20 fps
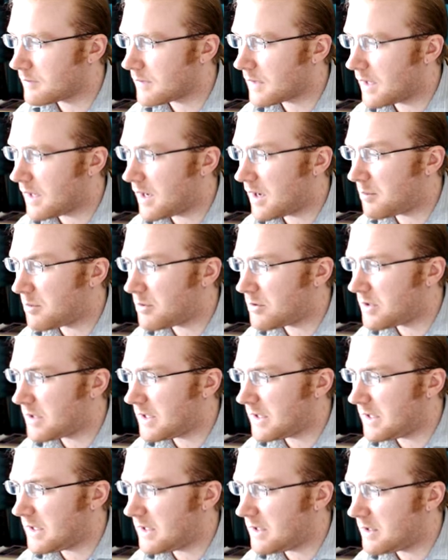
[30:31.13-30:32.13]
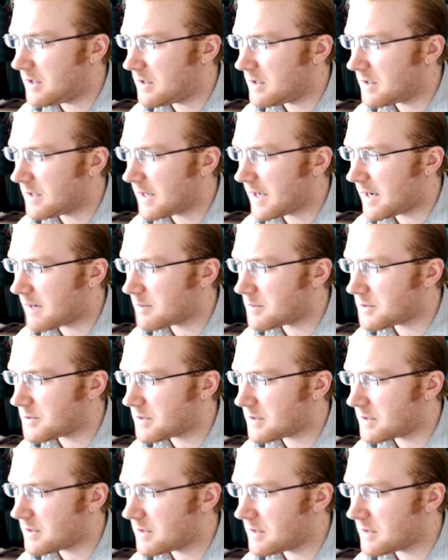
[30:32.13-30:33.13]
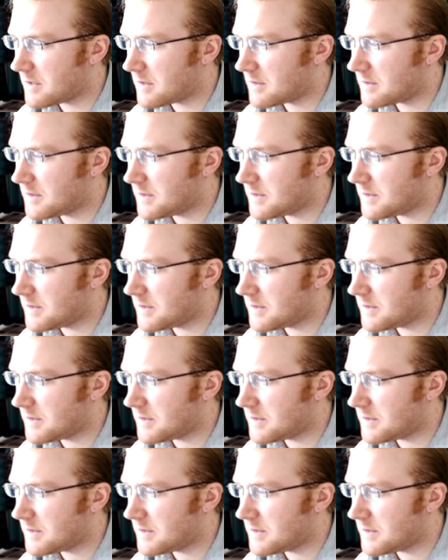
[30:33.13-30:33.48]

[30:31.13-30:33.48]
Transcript: Poking here, capture.